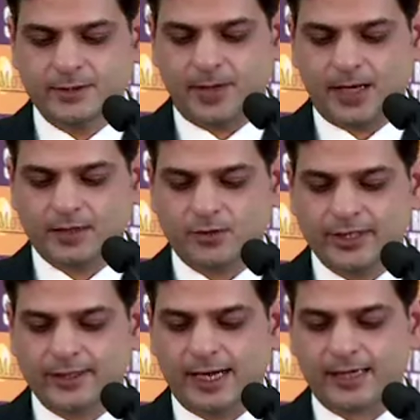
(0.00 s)
bar on
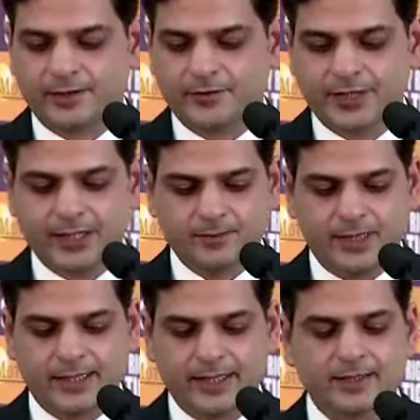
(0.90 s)
interactivity
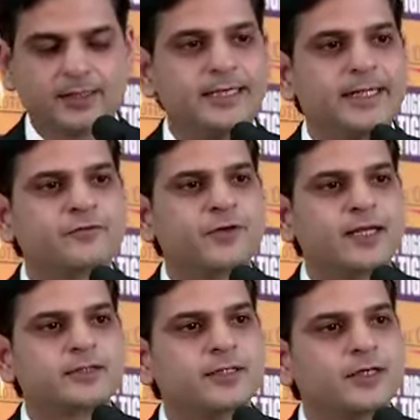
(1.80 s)
by getting leading
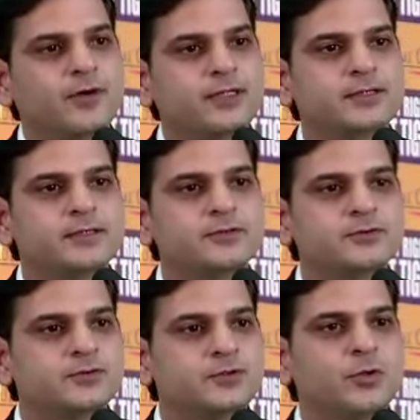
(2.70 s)
financial advisors
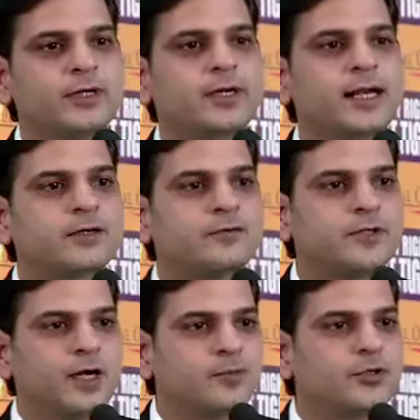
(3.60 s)
to interact with
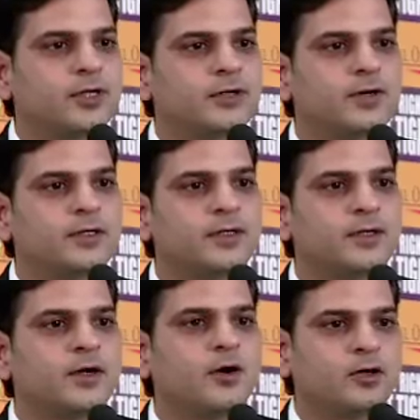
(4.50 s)
Raamdeo Agrawal
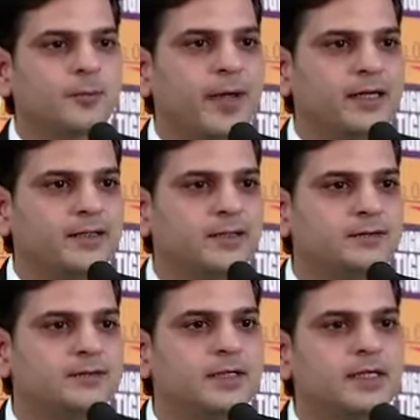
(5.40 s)
on a panel.
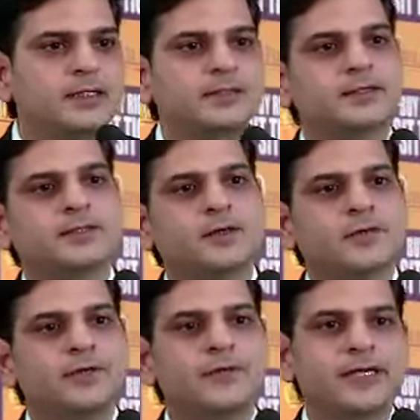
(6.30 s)
This year,
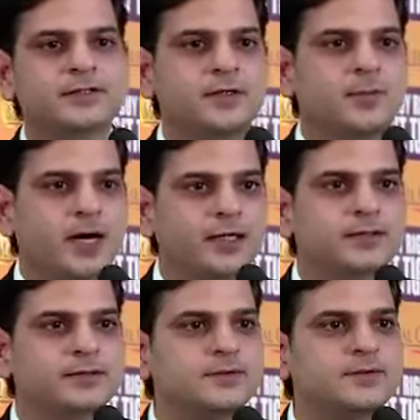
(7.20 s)
we've raised the bar.
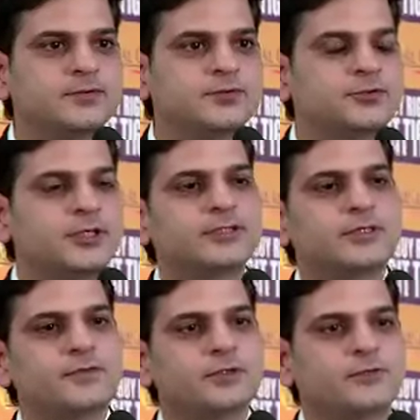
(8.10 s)
So this
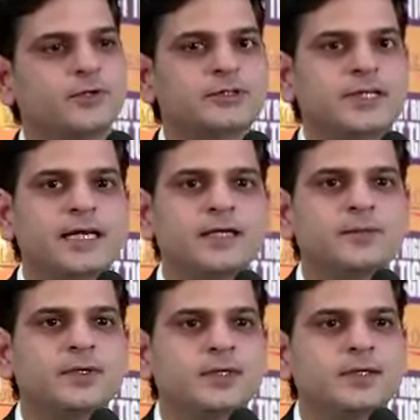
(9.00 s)
year, for the first
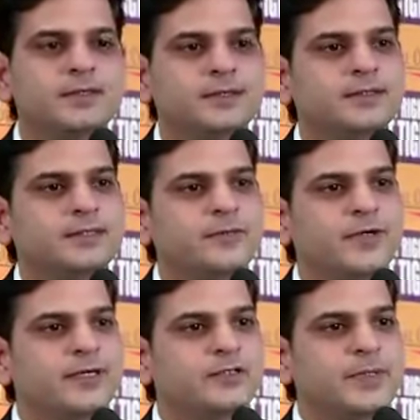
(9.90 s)
time, this
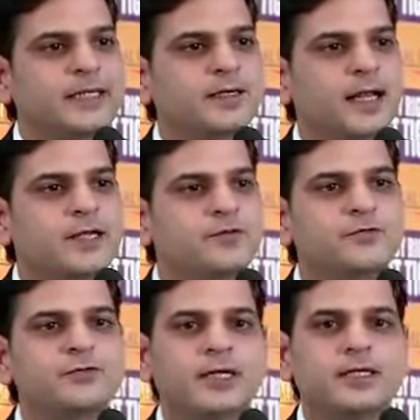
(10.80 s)
event is being
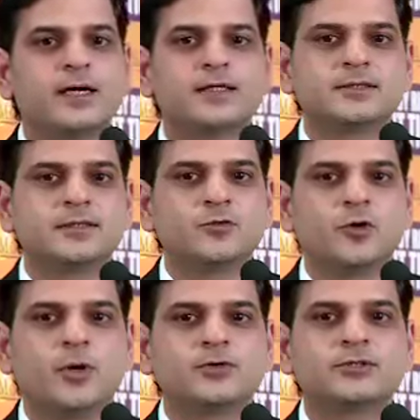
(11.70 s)
live telecasted to
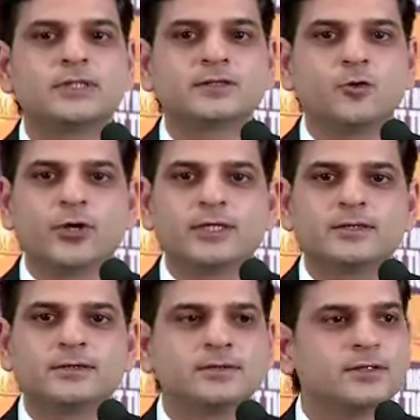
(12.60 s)
about 6
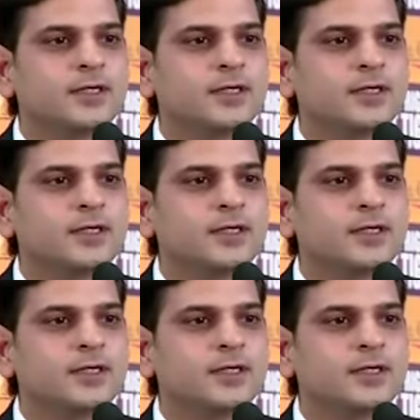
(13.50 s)
locations